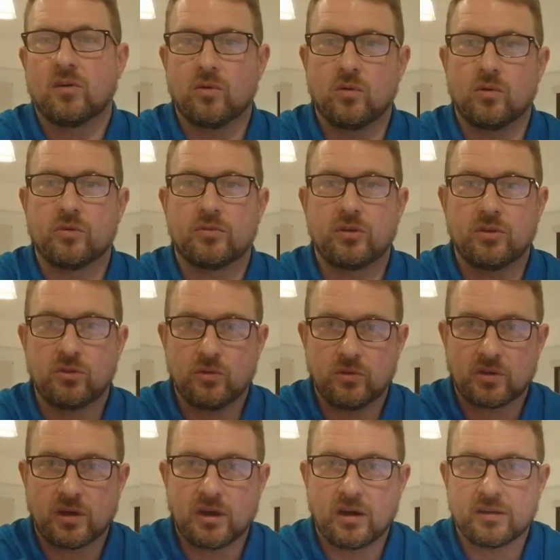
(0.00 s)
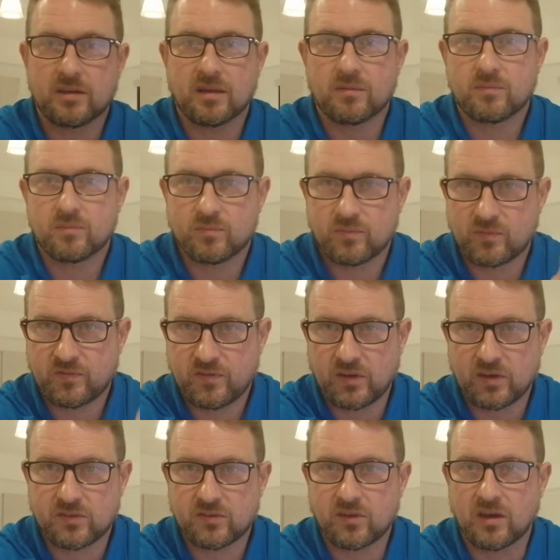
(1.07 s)
or the new card that
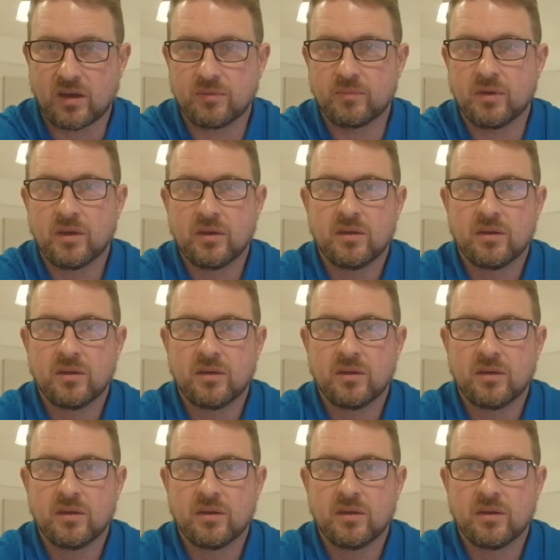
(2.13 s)
first time